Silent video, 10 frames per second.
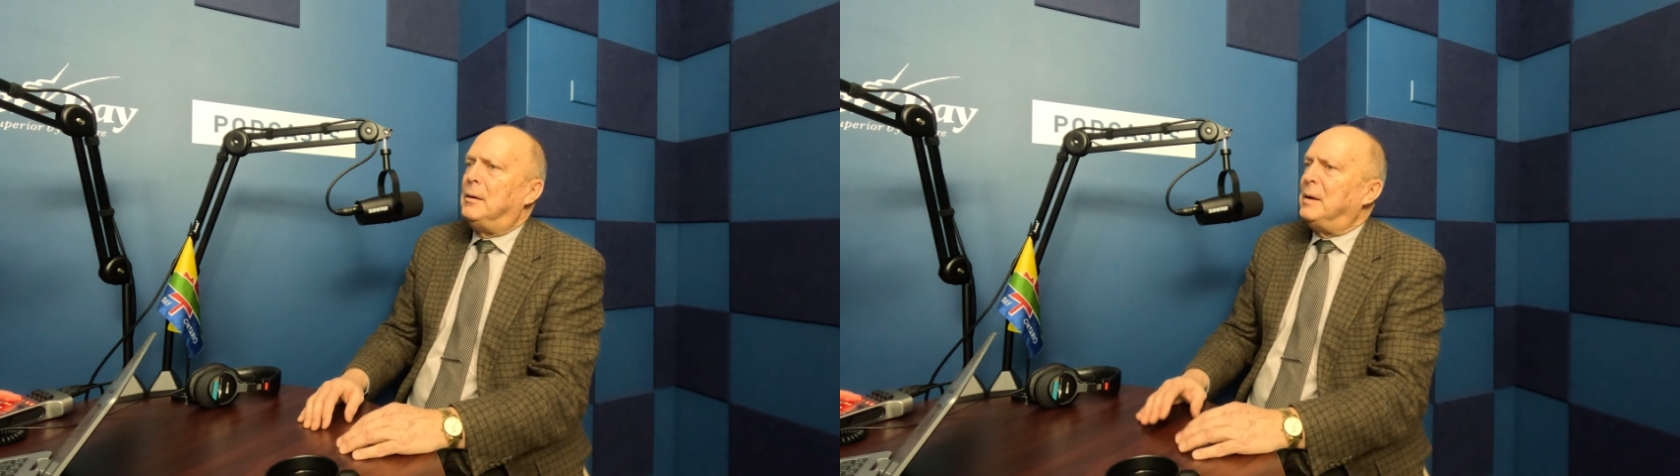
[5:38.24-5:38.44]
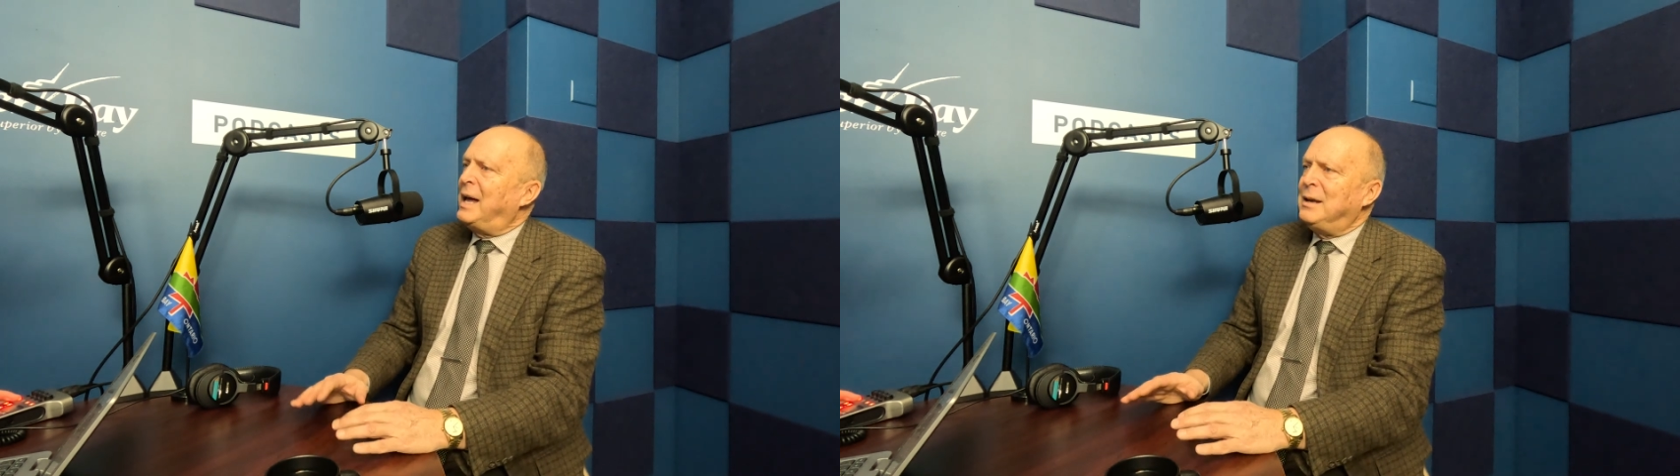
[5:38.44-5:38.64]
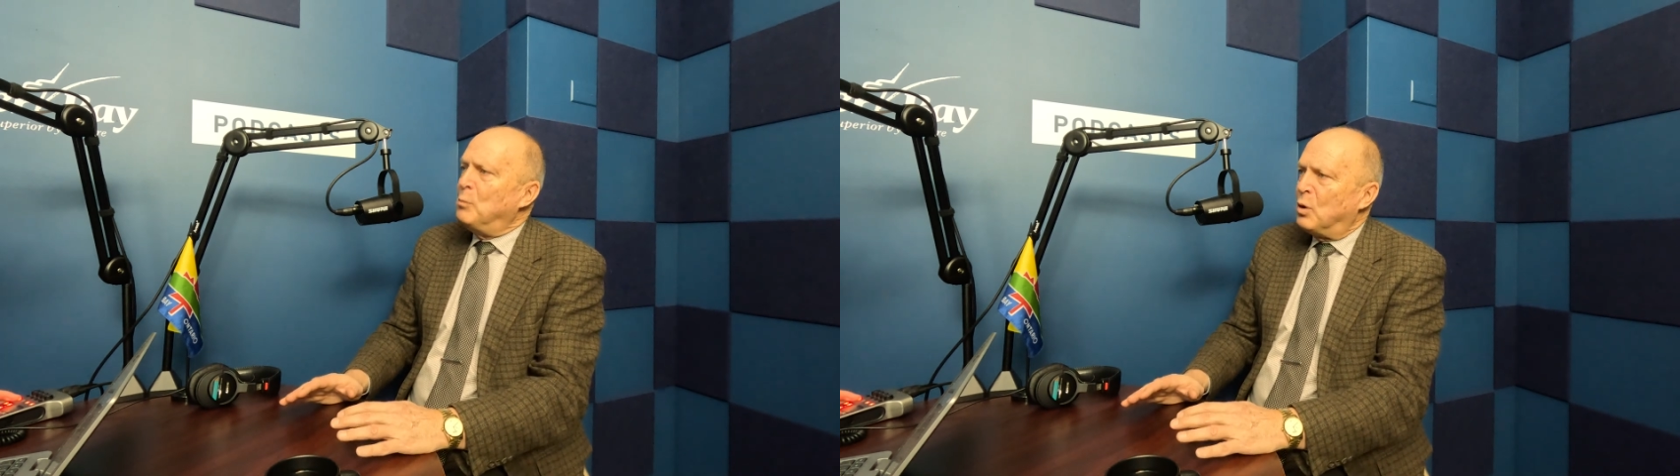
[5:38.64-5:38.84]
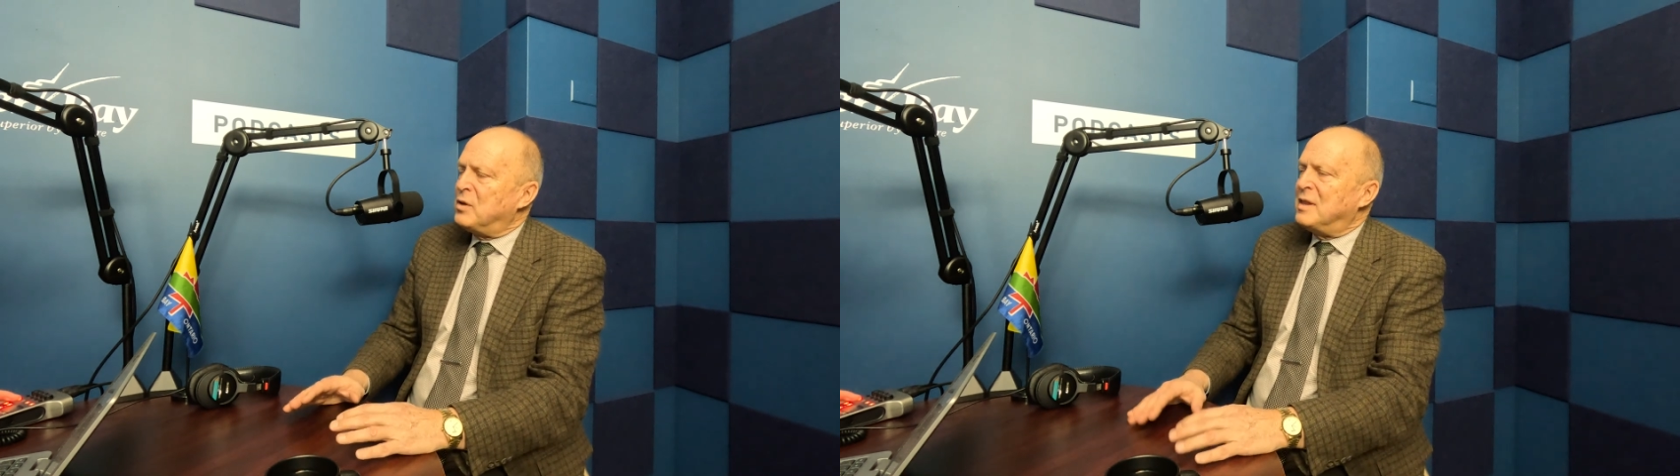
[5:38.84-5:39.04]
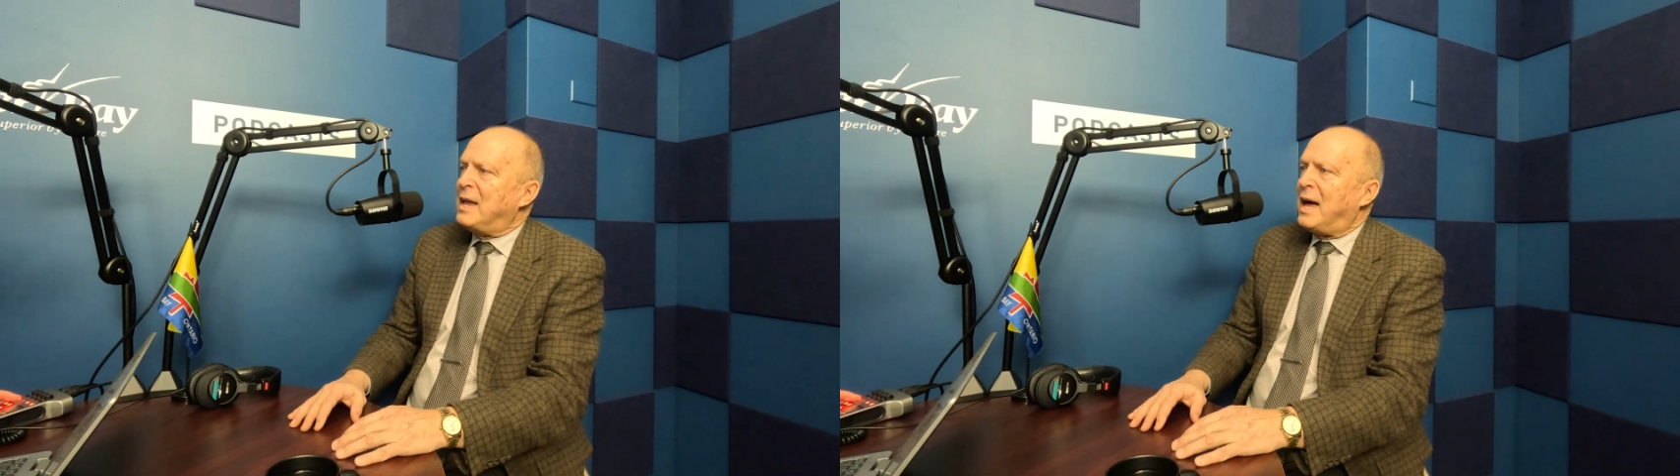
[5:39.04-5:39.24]
Any more
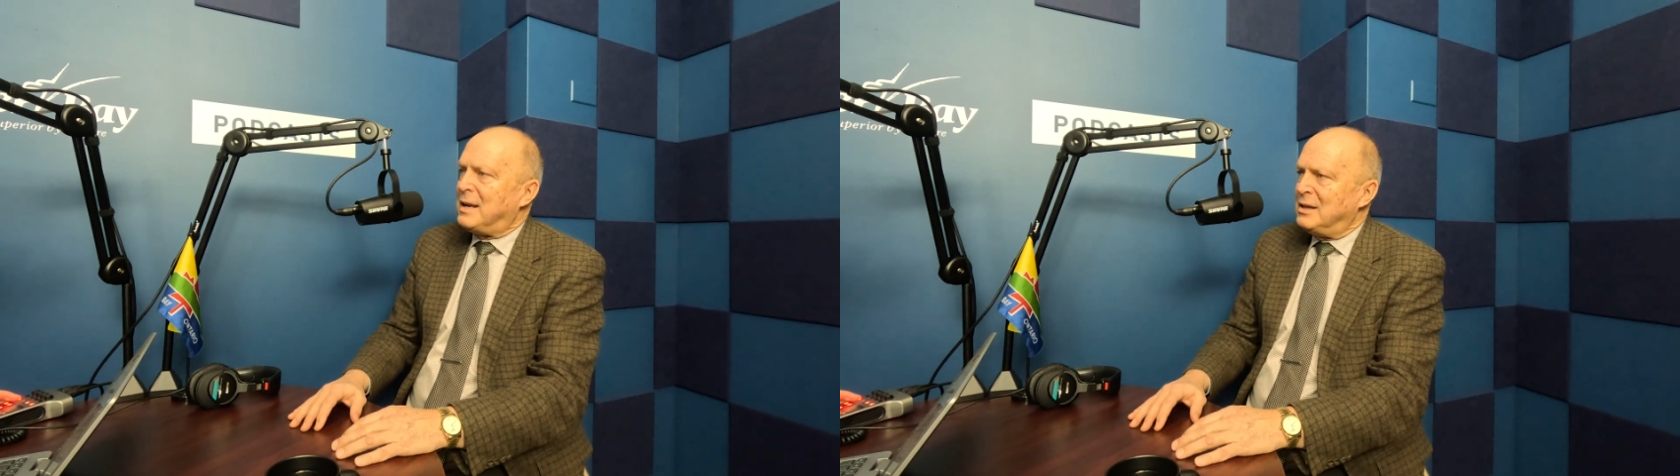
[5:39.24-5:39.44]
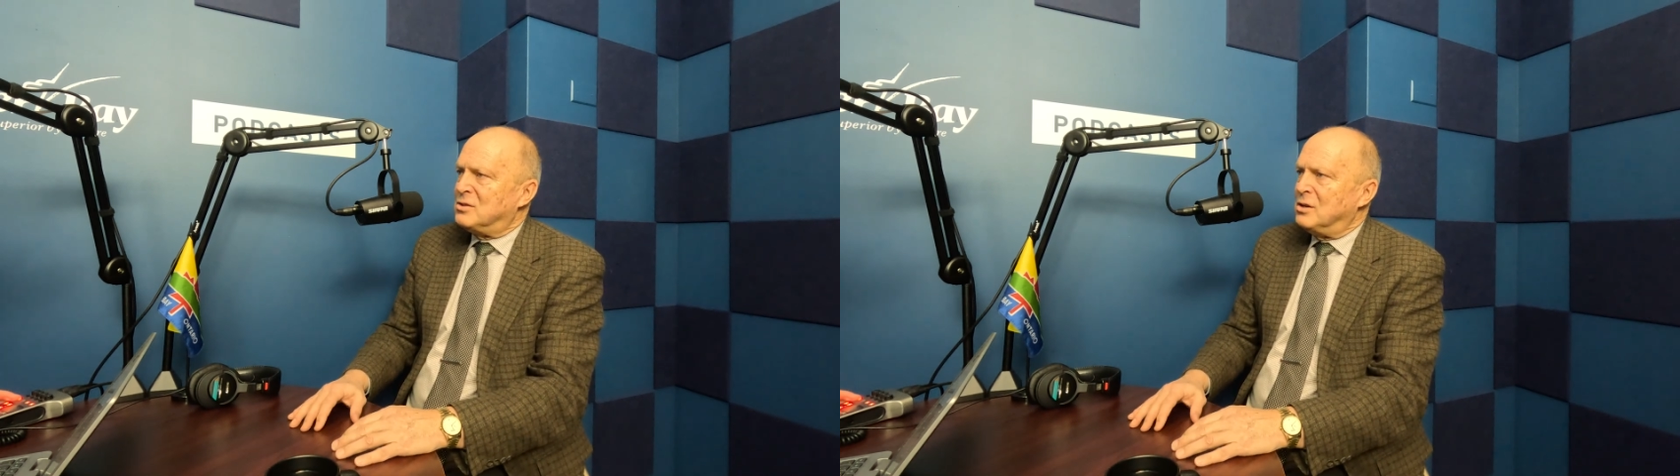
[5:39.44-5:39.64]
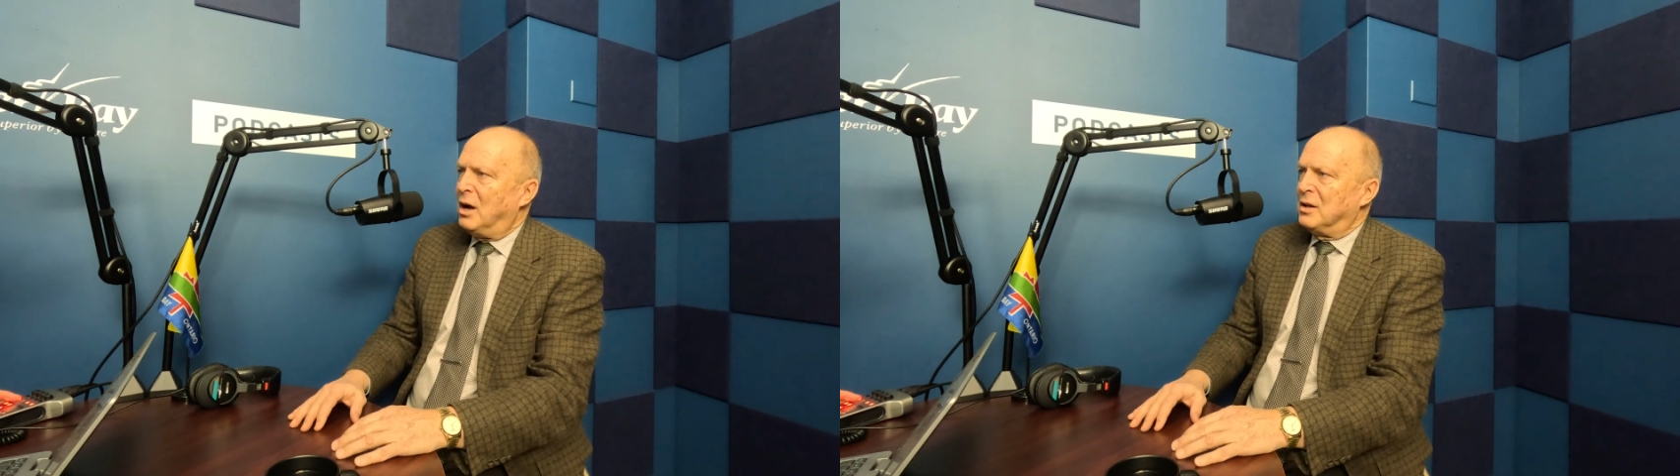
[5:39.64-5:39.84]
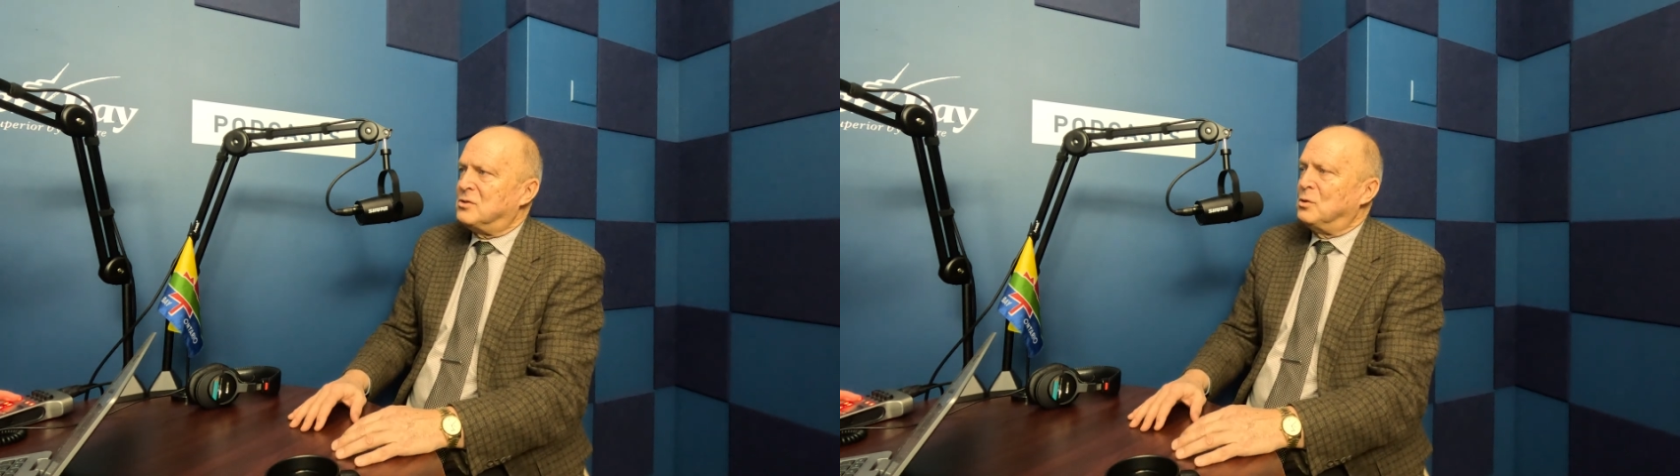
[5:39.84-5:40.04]
than that is not.